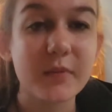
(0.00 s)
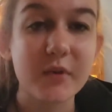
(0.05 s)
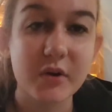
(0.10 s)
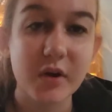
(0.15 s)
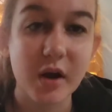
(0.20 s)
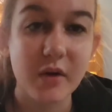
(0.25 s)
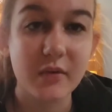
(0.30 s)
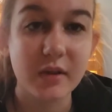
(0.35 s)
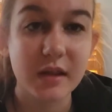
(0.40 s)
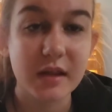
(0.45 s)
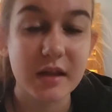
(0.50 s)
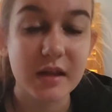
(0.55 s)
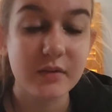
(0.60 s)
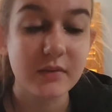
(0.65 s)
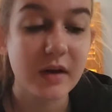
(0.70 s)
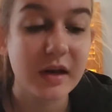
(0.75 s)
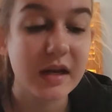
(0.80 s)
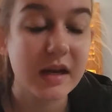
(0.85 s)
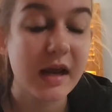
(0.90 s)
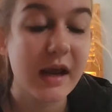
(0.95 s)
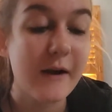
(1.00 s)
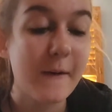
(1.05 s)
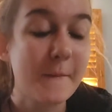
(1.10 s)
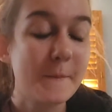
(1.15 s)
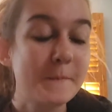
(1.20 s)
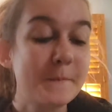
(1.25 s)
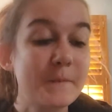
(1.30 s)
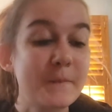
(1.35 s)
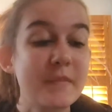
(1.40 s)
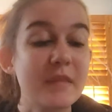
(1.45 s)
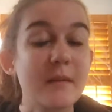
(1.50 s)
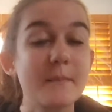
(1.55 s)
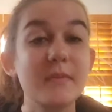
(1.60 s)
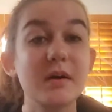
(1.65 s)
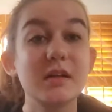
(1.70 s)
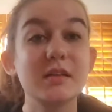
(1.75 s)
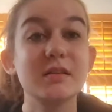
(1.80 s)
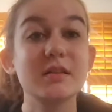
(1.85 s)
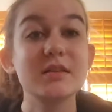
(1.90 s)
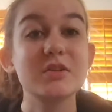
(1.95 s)
They're not really in right now.
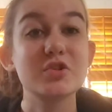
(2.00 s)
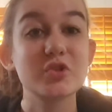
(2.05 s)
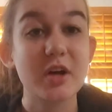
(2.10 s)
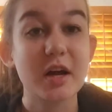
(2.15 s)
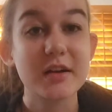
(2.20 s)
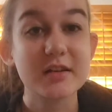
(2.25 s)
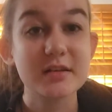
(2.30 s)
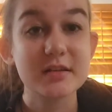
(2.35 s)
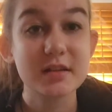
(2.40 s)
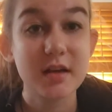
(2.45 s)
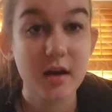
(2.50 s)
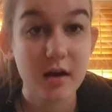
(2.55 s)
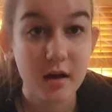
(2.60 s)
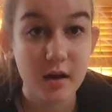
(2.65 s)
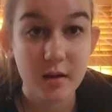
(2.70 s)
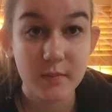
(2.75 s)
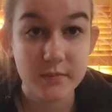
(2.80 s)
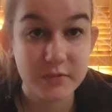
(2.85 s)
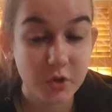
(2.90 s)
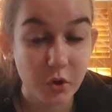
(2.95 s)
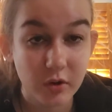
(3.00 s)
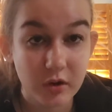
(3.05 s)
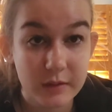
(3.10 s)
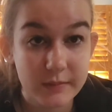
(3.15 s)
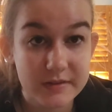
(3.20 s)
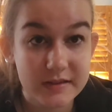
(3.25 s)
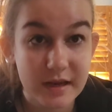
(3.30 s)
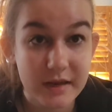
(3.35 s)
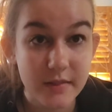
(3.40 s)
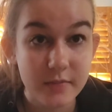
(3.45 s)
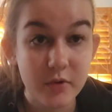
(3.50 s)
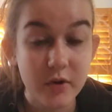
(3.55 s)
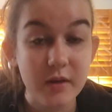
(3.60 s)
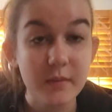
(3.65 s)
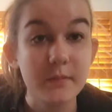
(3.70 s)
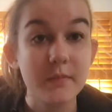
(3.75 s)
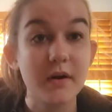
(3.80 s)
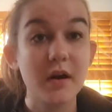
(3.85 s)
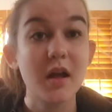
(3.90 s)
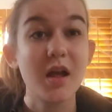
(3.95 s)
But this dress, totally beside the
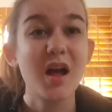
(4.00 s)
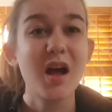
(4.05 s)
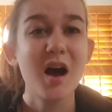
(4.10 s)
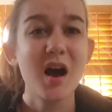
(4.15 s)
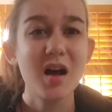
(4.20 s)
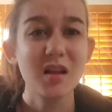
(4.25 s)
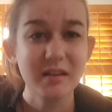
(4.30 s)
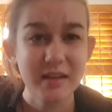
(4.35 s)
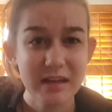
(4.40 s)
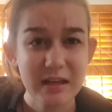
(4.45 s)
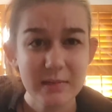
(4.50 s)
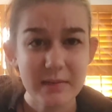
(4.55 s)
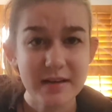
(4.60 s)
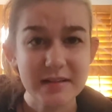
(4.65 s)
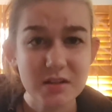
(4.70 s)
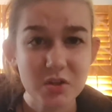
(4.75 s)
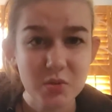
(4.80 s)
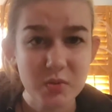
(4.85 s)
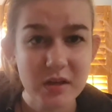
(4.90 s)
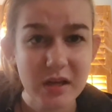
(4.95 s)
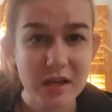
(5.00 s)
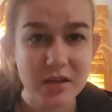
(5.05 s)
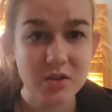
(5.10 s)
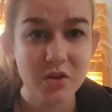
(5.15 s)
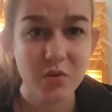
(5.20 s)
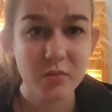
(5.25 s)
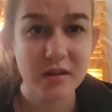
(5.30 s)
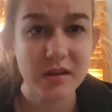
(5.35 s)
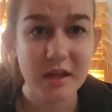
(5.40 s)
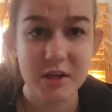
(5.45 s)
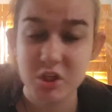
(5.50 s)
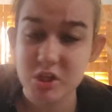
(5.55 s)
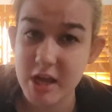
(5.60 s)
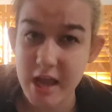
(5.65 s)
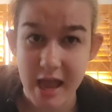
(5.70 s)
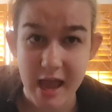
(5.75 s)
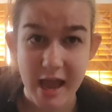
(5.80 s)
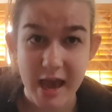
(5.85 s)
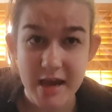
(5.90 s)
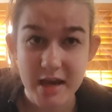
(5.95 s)
point, but a lady messaged me and told me that she
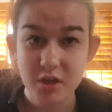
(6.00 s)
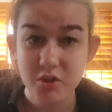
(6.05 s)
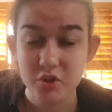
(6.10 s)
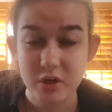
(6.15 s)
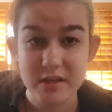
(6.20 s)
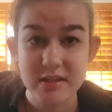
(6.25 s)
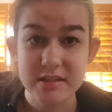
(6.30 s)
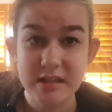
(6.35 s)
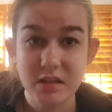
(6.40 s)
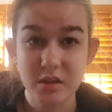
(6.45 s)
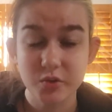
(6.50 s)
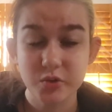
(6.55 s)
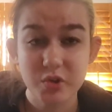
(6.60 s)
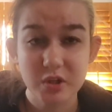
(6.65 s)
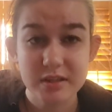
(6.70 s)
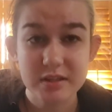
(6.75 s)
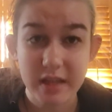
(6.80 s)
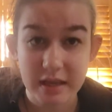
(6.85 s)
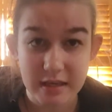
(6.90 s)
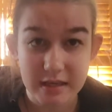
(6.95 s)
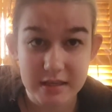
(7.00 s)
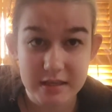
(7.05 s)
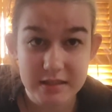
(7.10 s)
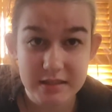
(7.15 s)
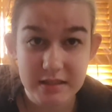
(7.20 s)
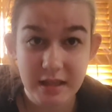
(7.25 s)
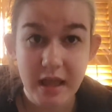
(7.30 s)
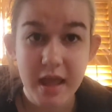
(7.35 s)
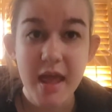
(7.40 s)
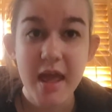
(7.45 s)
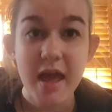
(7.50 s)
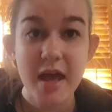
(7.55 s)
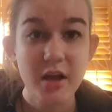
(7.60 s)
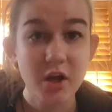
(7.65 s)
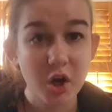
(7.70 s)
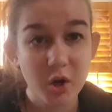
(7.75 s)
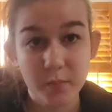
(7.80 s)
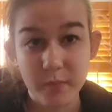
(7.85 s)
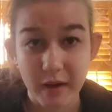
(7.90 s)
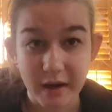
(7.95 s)
had a dress that looked just like this, and
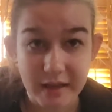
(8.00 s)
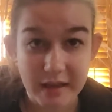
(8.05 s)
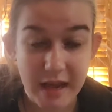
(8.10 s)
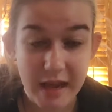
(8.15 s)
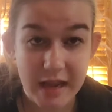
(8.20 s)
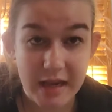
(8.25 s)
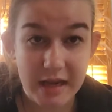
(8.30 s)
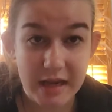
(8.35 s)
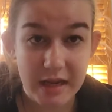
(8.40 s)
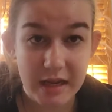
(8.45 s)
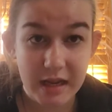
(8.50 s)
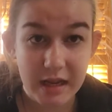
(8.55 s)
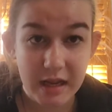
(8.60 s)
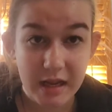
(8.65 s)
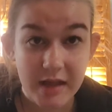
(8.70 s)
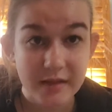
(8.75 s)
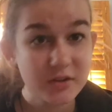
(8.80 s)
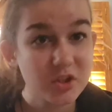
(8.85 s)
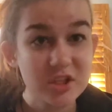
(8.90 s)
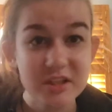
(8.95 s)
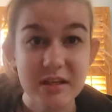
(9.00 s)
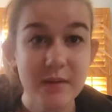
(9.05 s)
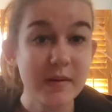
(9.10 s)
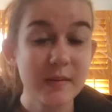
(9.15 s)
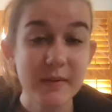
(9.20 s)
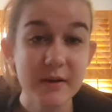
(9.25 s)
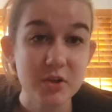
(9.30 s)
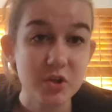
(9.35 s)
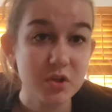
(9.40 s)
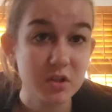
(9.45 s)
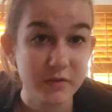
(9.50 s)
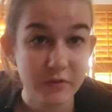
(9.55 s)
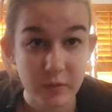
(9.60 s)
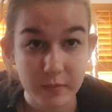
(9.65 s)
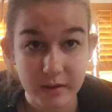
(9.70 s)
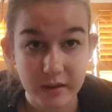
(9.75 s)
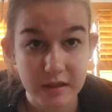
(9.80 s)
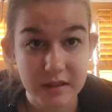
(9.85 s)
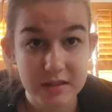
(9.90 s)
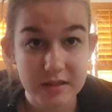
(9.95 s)
her bunny ate it. Then she sent me pictures of her
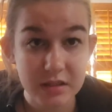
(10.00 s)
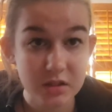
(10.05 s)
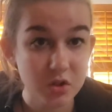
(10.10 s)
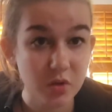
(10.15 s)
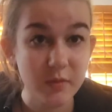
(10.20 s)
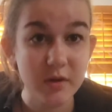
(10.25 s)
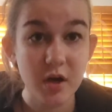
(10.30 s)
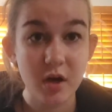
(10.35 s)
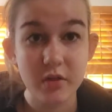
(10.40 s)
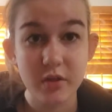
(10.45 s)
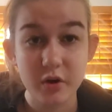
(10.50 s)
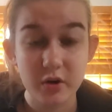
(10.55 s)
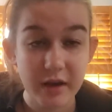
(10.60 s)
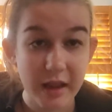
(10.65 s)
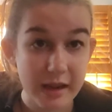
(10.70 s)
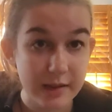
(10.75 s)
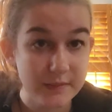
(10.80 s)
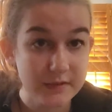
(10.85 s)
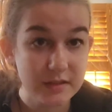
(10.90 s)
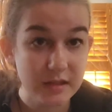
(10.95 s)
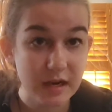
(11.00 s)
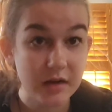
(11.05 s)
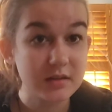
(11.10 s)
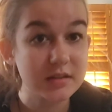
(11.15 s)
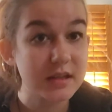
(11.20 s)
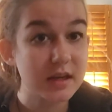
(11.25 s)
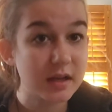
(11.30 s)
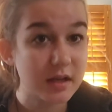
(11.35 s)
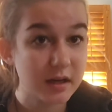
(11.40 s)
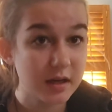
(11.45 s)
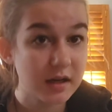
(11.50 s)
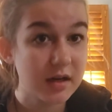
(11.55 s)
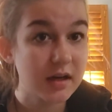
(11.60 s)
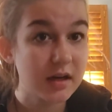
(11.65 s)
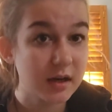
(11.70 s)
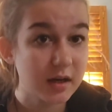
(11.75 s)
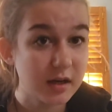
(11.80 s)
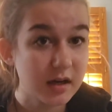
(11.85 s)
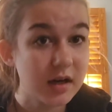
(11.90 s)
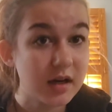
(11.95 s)
bunnies and told me all their names, and I was like,
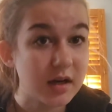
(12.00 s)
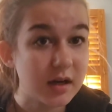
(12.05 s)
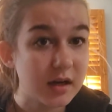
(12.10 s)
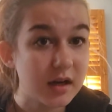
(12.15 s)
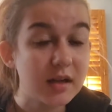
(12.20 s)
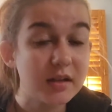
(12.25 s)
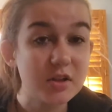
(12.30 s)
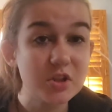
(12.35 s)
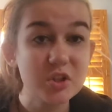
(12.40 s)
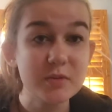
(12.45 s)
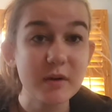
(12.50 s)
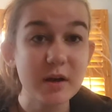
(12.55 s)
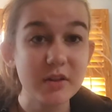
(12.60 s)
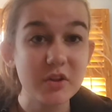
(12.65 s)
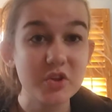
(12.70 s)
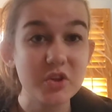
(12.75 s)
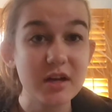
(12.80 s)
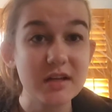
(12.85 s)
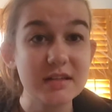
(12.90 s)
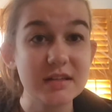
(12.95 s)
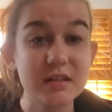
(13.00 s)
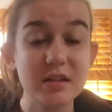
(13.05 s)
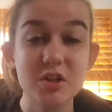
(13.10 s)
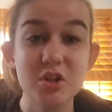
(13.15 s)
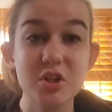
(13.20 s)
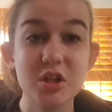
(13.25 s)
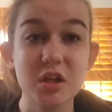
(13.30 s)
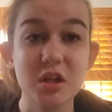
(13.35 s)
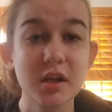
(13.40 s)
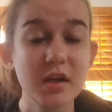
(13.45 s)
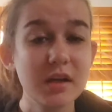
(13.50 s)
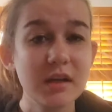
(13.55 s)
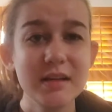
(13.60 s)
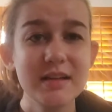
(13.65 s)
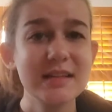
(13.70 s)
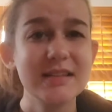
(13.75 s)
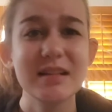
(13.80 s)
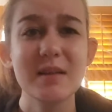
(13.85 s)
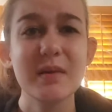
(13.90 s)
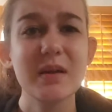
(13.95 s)
uh-huh. And then she bought the dress, and then she
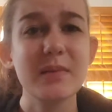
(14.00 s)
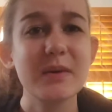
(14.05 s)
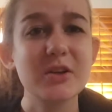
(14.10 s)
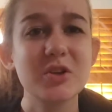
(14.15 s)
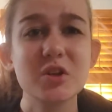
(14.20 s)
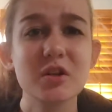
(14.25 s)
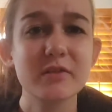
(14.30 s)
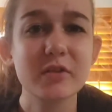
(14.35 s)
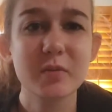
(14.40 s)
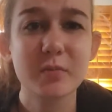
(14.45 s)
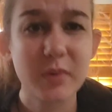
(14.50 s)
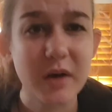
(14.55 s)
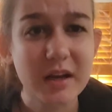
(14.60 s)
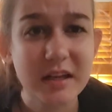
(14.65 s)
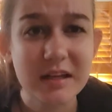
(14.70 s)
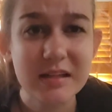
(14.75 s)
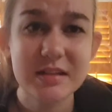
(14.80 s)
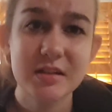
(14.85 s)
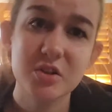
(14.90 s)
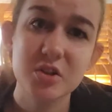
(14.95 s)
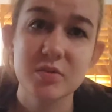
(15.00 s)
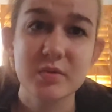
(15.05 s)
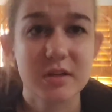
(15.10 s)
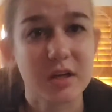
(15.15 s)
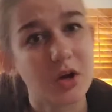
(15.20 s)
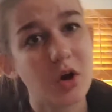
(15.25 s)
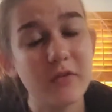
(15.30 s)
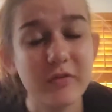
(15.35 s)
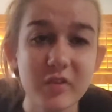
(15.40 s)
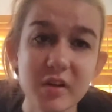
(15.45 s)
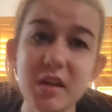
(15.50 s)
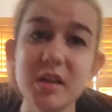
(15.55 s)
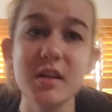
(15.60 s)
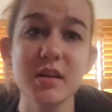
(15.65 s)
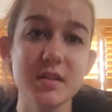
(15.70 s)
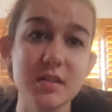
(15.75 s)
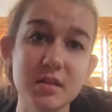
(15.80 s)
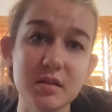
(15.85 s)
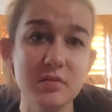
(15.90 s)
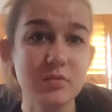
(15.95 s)
sent me a picture of her bunnies, and she was like, hopefully
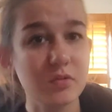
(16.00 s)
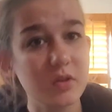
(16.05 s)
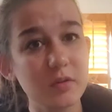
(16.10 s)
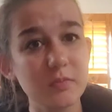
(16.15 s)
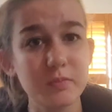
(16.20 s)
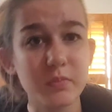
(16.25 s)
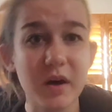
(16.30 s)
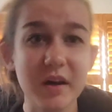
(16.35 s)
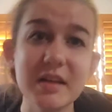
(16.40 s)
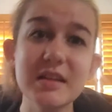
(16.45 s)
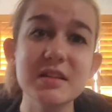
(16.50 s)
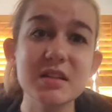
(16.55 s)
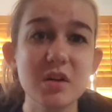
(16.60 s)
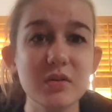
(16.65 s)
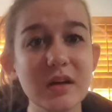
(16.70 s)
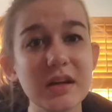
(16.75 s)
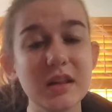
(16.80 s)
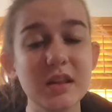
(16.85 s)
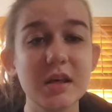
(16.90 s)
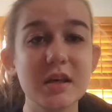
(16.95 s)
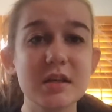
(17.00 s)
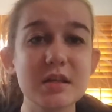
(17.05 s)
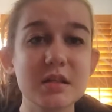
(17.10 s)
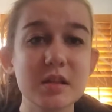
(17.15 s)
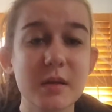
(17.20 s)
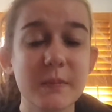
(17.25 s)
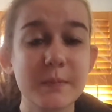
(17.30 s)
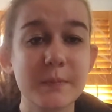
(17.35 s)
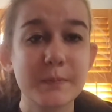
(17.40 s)
the bunnies don't eat this.